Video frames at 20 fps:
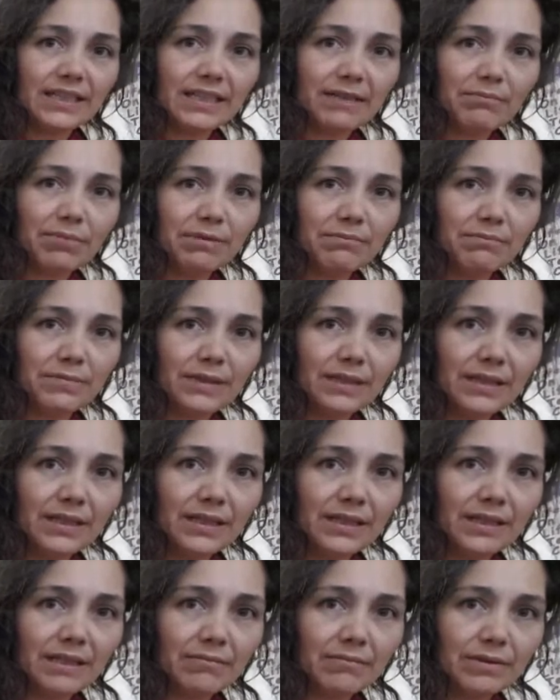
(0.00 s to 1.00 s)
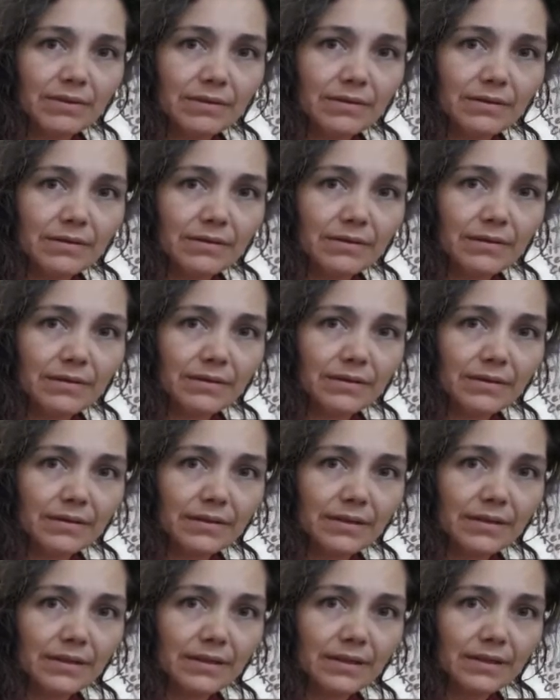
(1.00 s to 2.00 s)
And I put my label
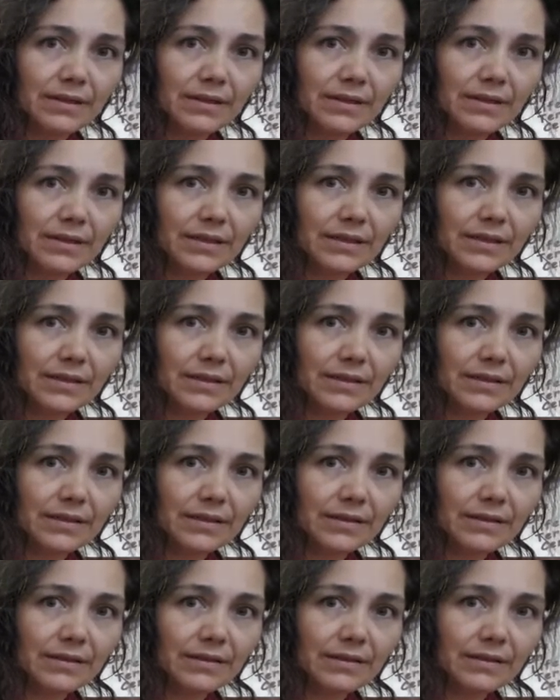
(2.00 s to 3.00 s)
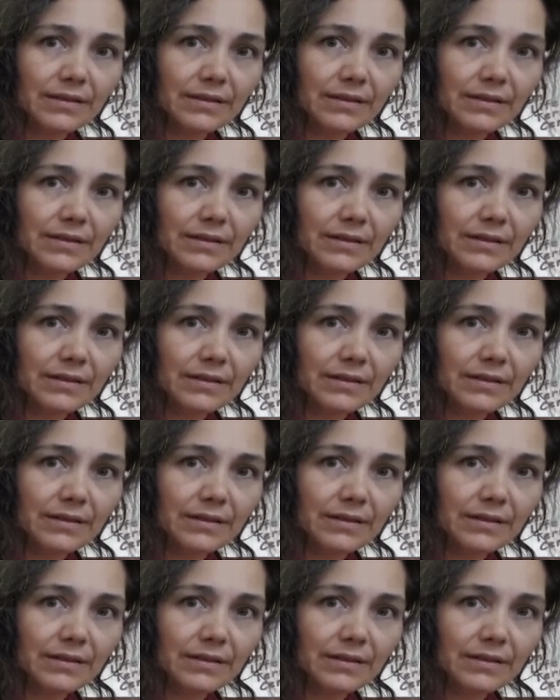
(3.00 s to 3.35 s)
on there.